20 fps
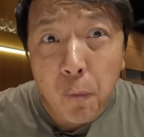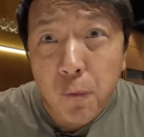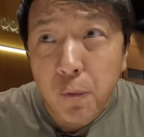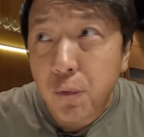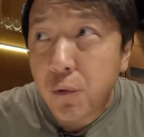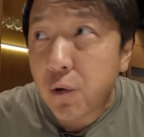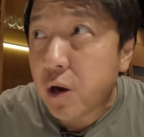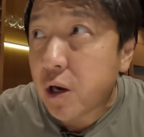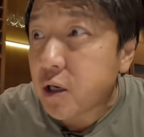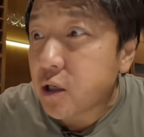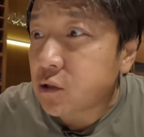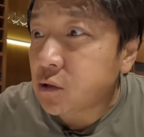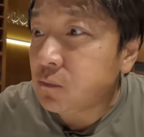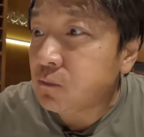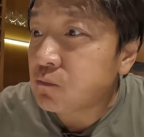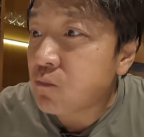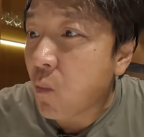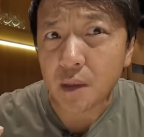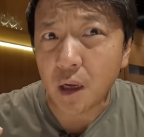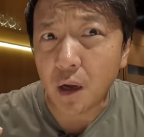What?
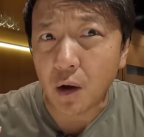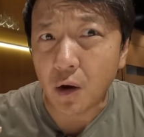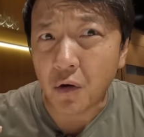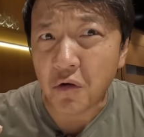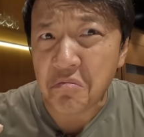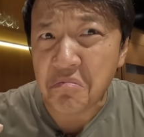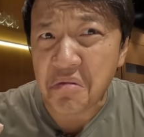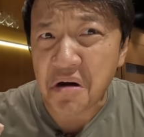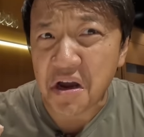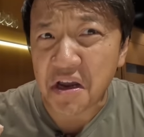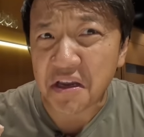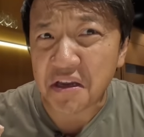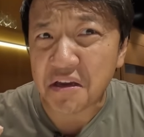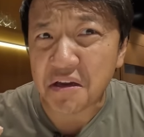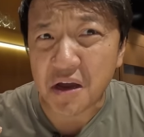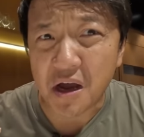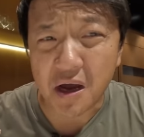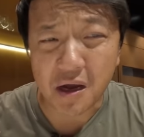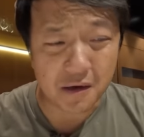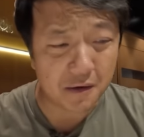Oh my
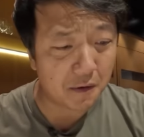God,